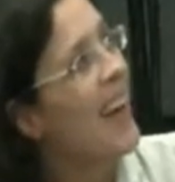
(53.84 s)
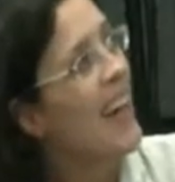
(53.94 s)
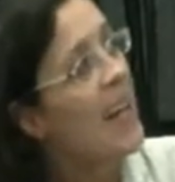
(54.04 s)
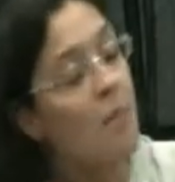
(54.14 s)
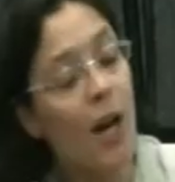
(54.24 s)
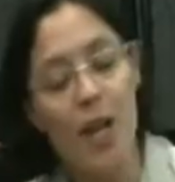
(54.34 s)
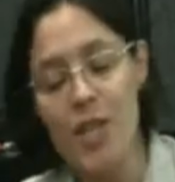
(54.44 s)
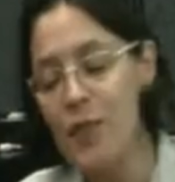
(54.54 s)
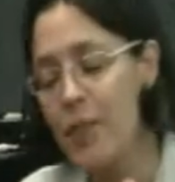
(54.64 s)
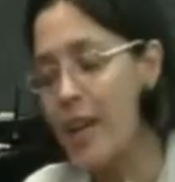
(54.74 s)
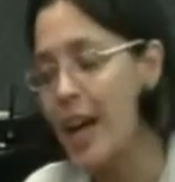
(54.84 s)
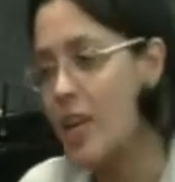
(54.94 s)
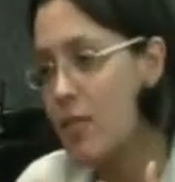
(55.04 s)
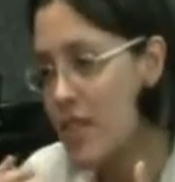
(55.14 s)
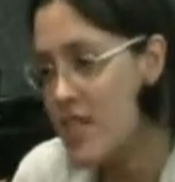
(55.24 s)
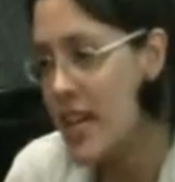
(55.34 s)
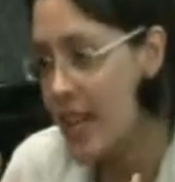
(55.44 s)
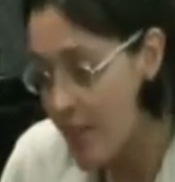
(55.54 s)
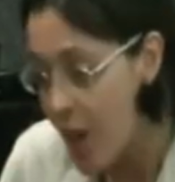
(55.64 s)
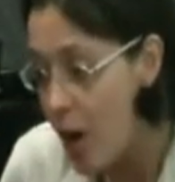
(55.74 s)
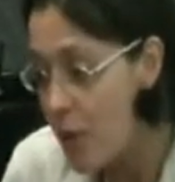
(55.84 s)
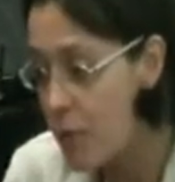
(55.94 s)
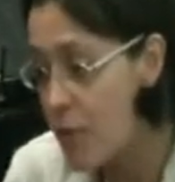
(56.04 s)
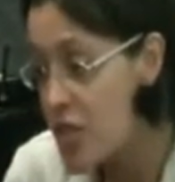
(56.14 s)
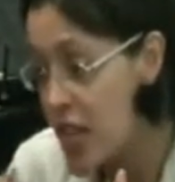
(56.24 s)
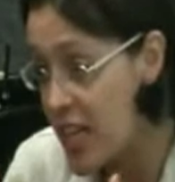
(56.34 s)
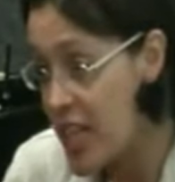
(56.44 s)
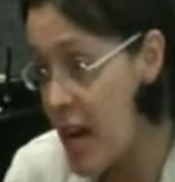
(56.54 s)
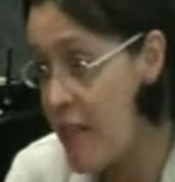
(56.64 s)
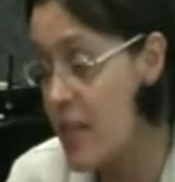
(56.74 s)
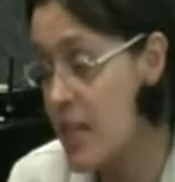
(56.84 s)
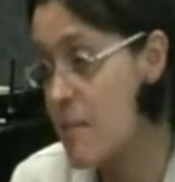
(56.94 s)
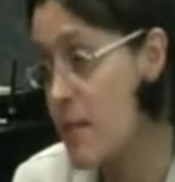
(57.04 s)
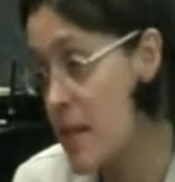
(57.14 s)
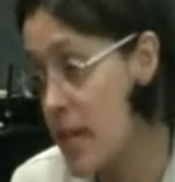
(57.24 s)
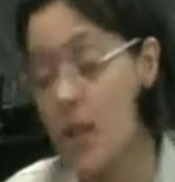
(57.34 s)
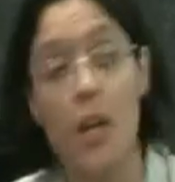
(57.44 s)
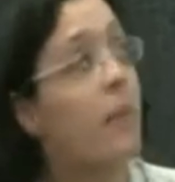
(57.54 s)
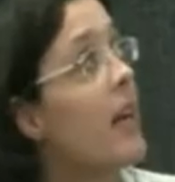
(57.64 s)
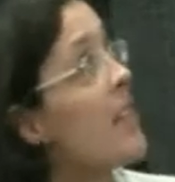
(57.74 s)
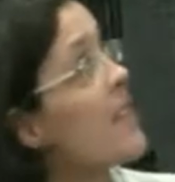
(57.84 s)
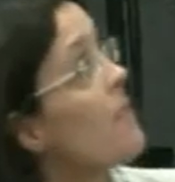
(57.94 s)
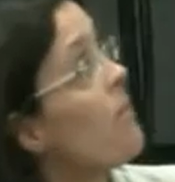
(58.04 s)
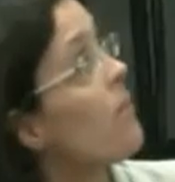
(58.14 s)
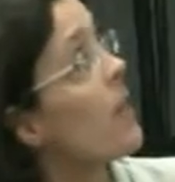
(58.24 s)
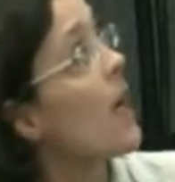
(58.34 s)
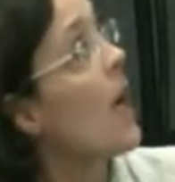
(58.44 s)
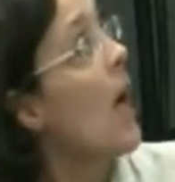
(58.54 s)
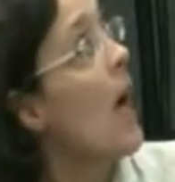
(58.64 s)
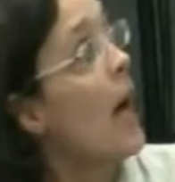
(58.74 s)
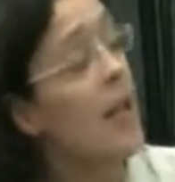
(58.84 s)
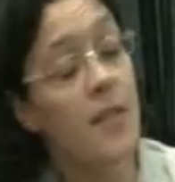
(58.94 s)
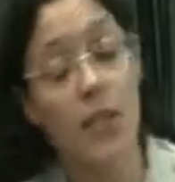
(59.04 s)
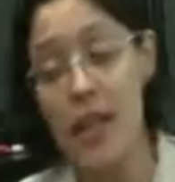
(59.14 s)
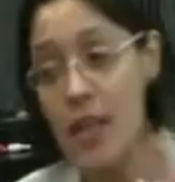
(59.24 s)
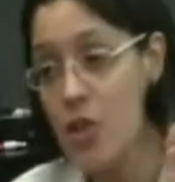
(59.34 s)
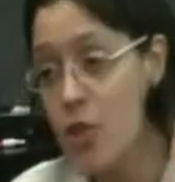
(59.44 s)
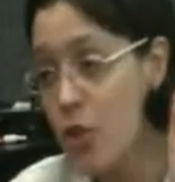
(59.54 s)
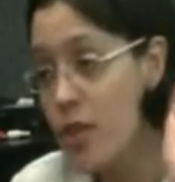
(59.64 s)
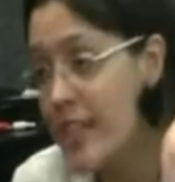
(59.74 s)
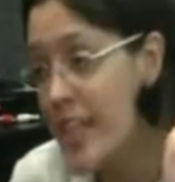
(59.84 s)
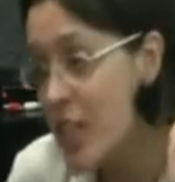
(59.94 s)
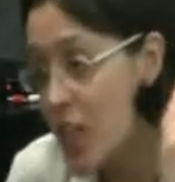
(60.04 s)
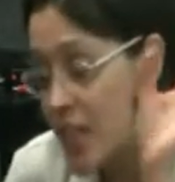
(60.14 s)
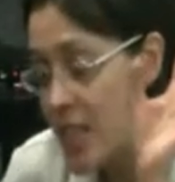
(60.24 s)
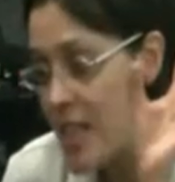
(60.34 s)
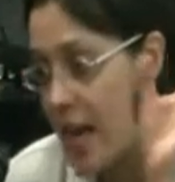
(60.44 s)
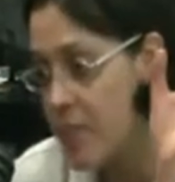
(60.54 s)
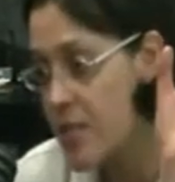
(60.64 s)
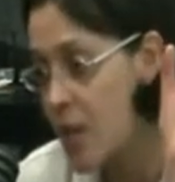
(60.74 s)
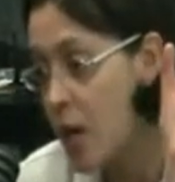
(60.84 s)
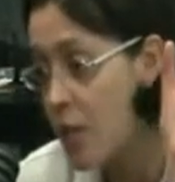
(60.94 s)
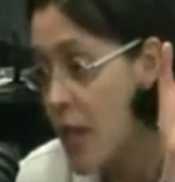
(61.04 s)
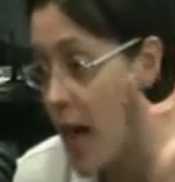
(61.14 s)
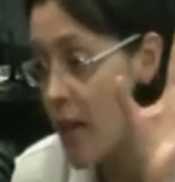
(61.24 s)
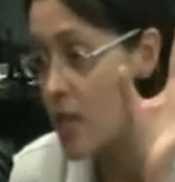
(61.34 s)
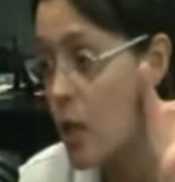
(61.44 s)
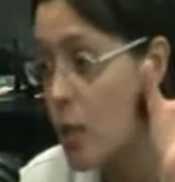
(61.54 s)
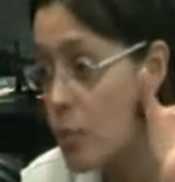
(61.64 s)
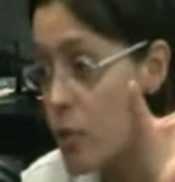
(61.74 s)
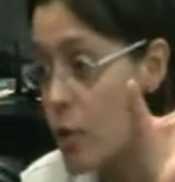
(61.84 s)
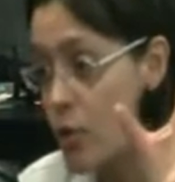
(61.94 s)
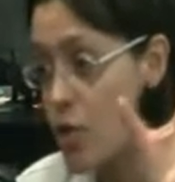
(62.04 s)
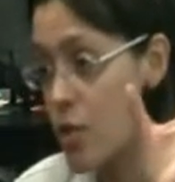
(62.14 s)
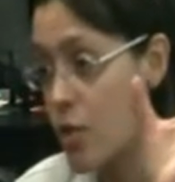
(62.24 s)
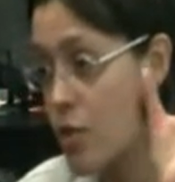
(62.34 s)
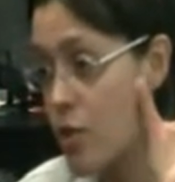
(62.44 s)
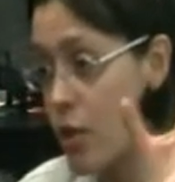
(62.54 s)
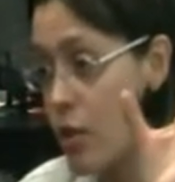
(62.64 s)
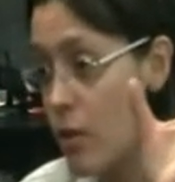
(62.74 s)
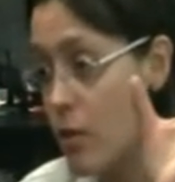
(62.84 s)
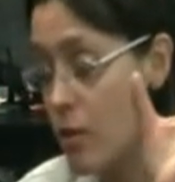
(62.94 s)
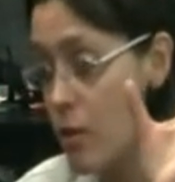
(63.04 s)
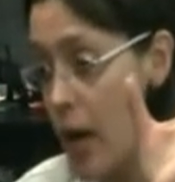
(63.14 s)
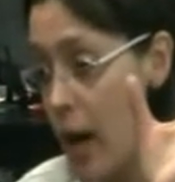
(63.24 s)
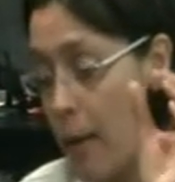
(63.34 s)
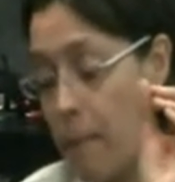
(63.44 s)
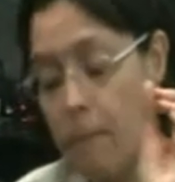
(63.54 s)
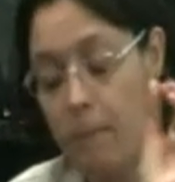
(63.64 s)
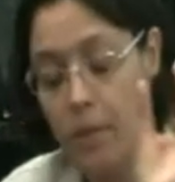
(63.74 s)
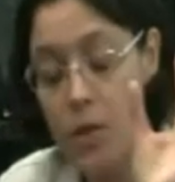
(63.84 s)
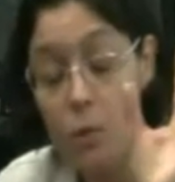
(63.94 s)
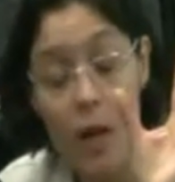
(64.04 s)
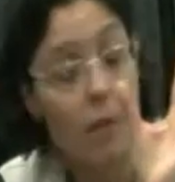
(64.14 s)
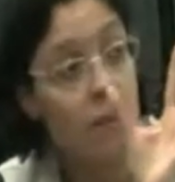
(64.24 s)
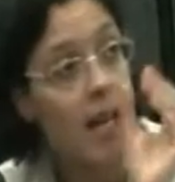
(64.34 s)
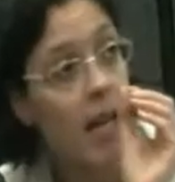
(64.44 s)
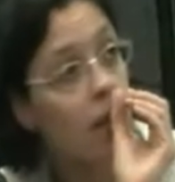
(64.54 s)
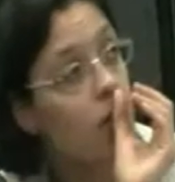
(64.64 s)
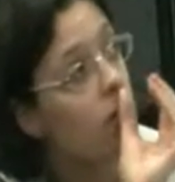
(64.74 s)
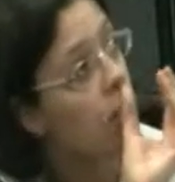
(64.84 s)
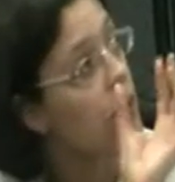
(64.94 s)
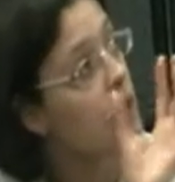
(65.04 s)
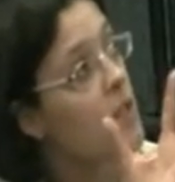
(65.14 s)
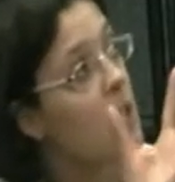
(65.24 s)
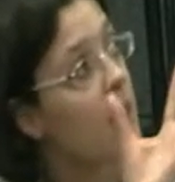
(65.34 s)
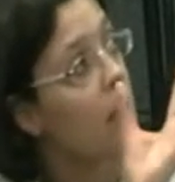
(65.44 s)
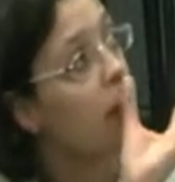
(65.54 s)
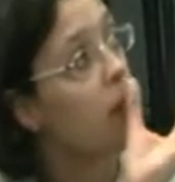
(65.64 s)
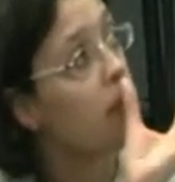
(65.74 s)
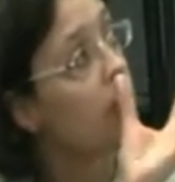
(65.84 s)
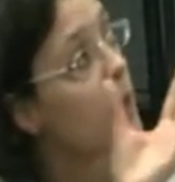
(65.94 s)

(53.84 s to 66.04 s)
emerged from that critique of utilitarianism in economics. And so there are two key concepts of that approach to, um, to well-being and to conceiving of